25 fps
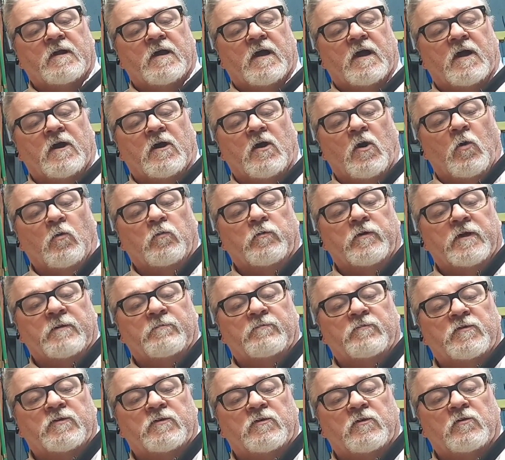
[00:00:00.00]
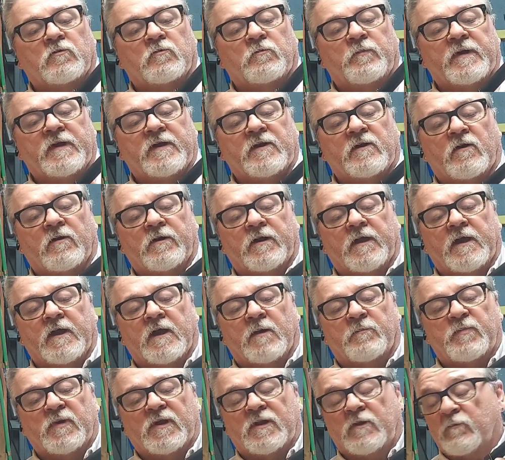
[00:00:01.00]
hold up to being on
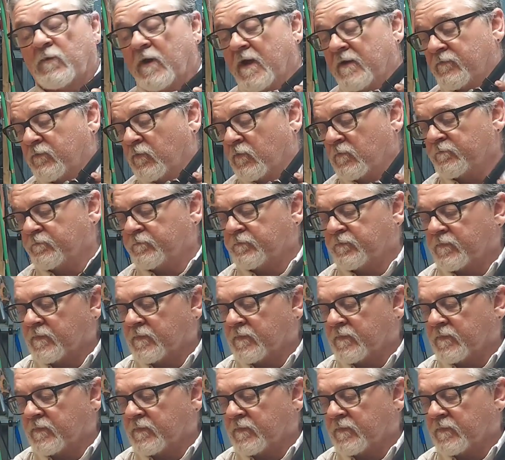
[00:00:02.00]
a pellet rifle.